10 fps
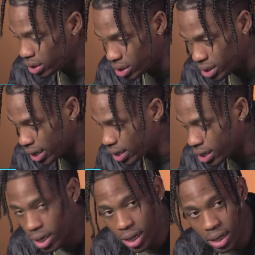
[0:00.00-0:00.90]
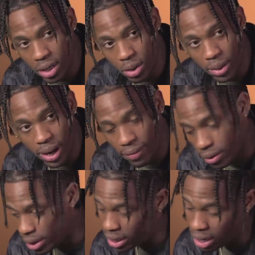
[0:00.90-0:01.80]
to just like do whatever,
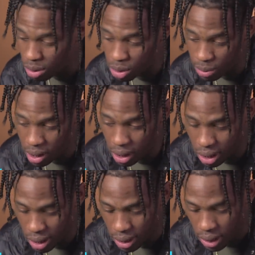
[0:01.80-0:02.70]
and he helps me.